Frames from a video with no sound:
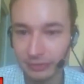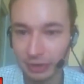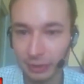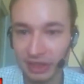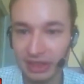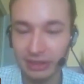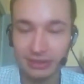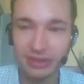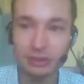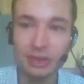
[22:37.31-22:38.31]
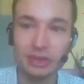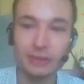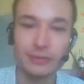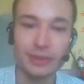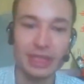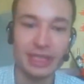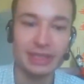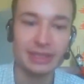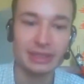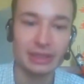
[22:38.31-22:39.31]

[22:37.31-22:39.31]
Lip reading: Critical situation for light.